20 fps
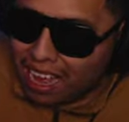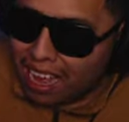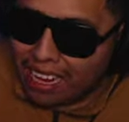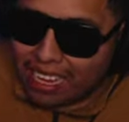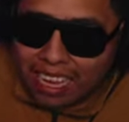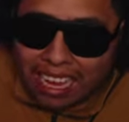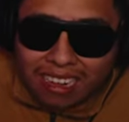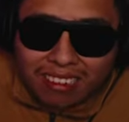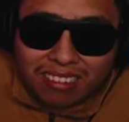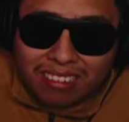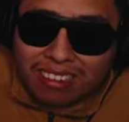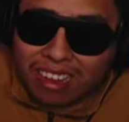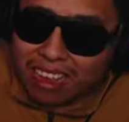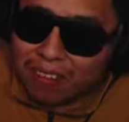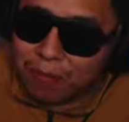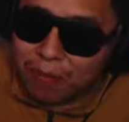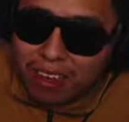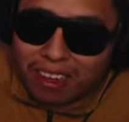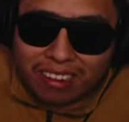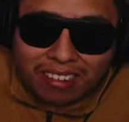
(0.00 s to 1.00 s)
I can't say
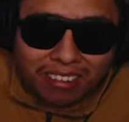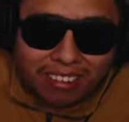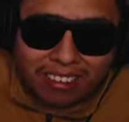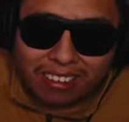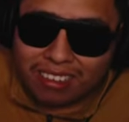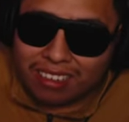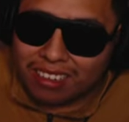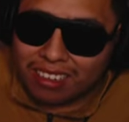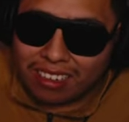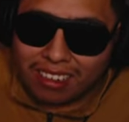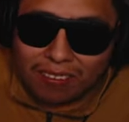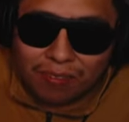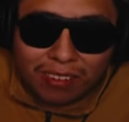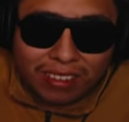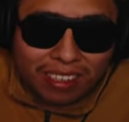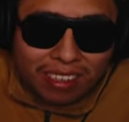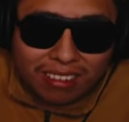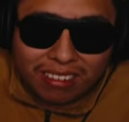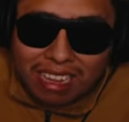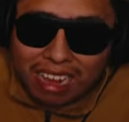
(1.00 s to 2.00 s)
much.
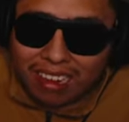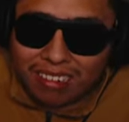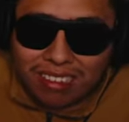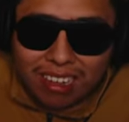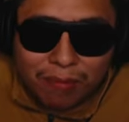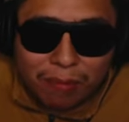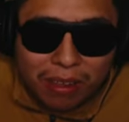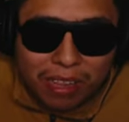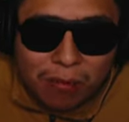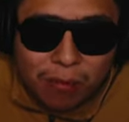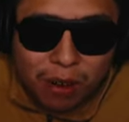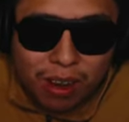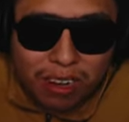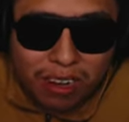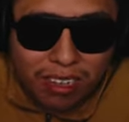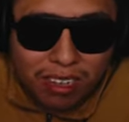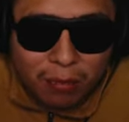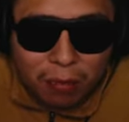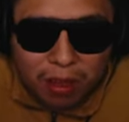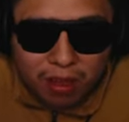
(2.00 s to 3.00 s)
But this has to be one
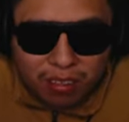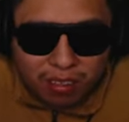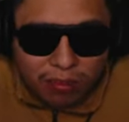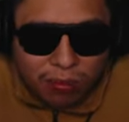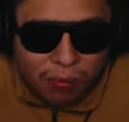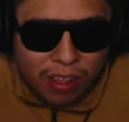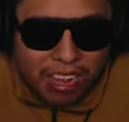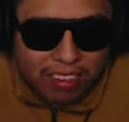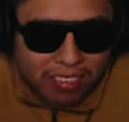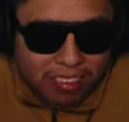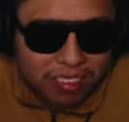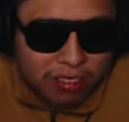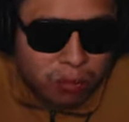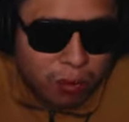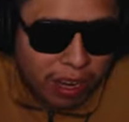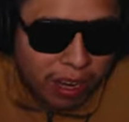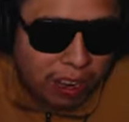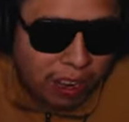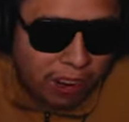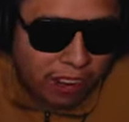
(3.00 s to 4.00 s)
of the most fastest
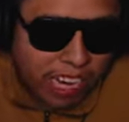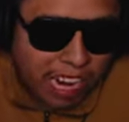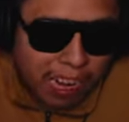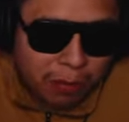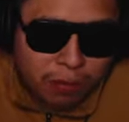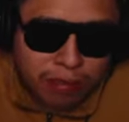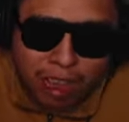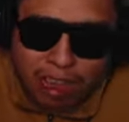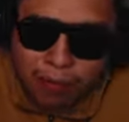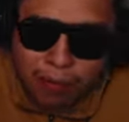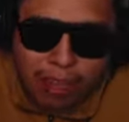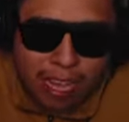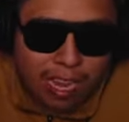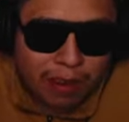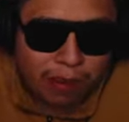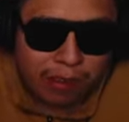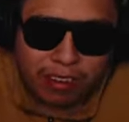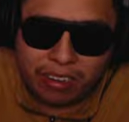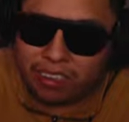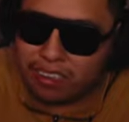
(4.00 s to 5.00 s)
record games I've
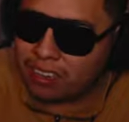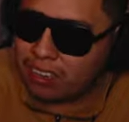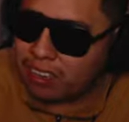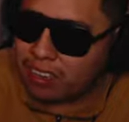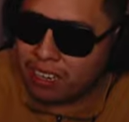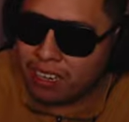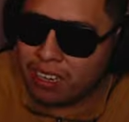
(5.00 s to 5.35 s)
ever did.